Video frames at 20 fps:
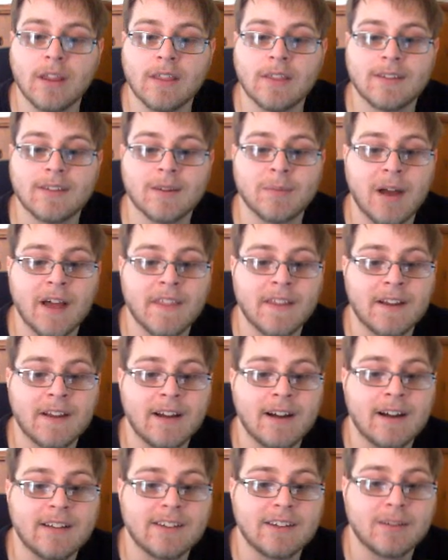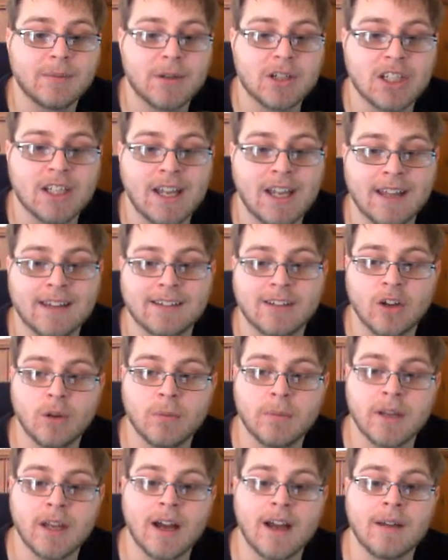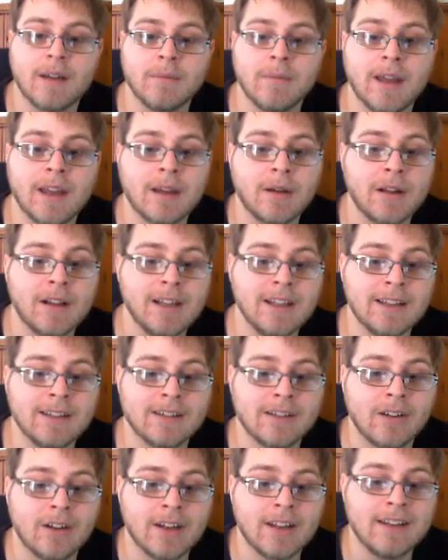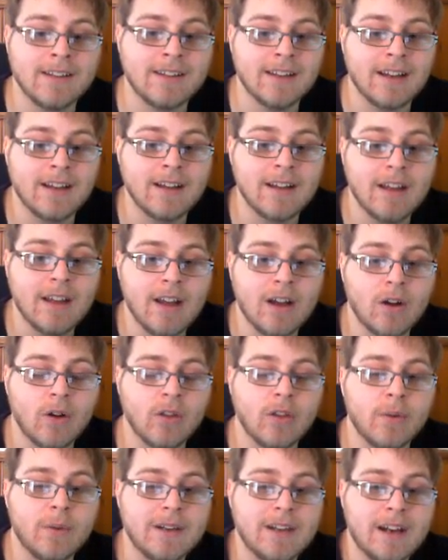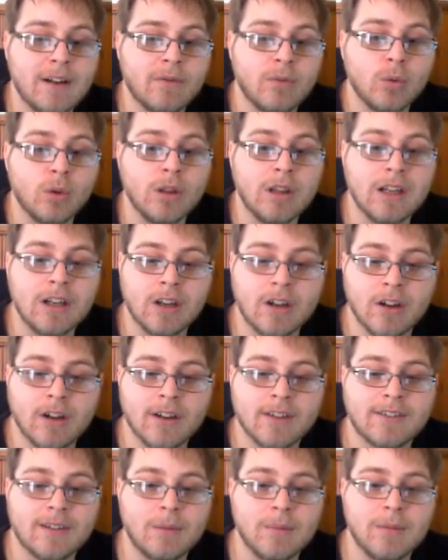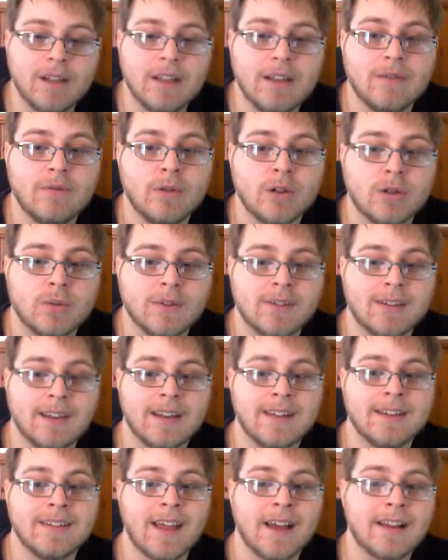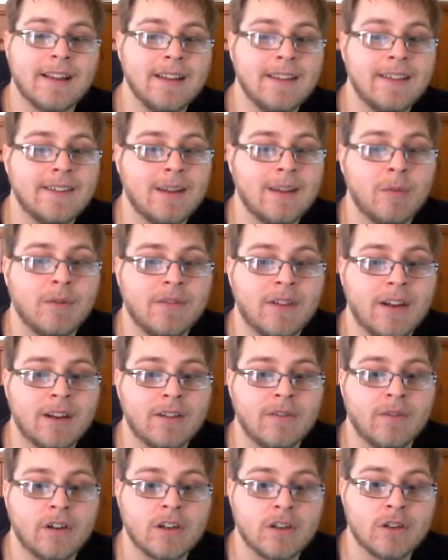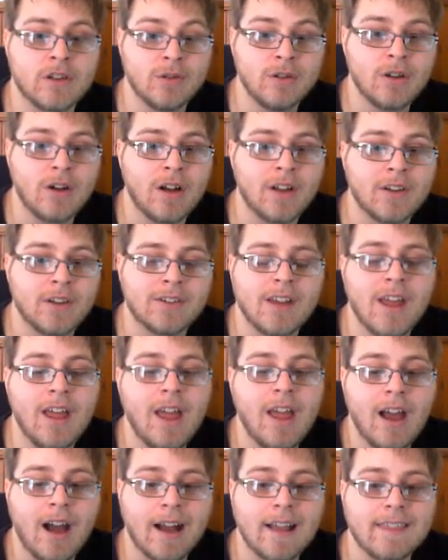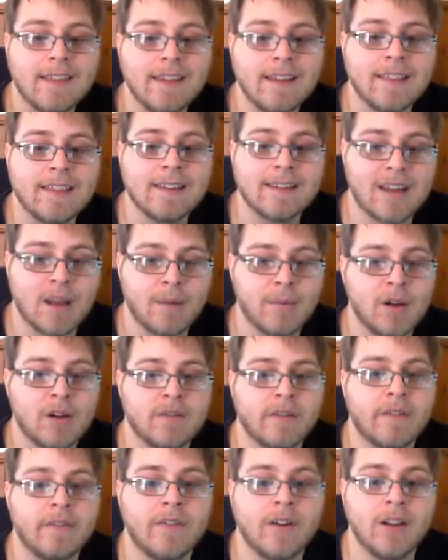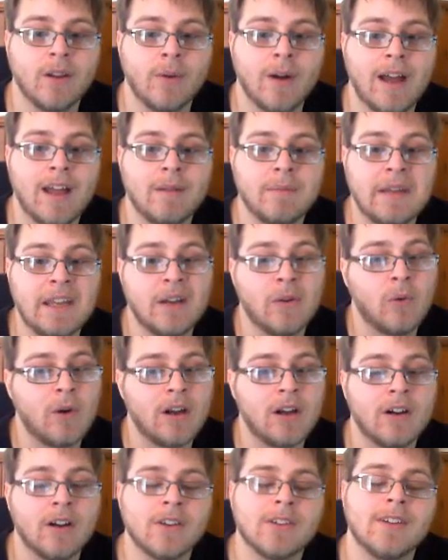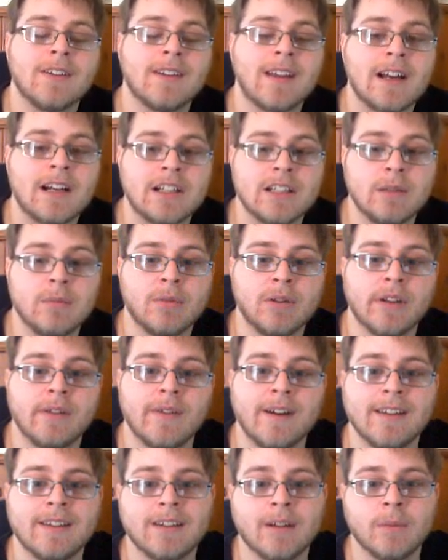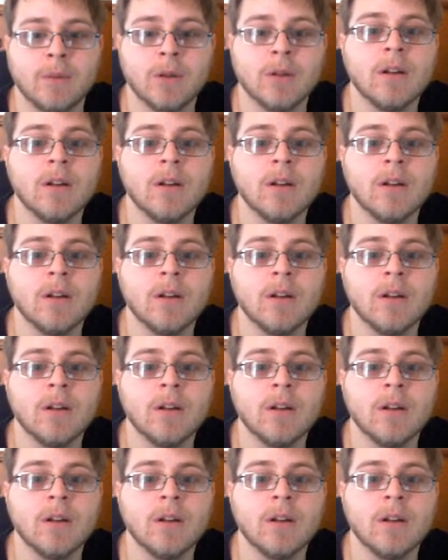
some other cards, especially Cassiopeia, and make clears a lot easier. Although we did have Woodland Curse, I believe, which was exactly the same effect for a 2-cost. I think this coming off a follower and being a 1-cost is actually pretty reasonable.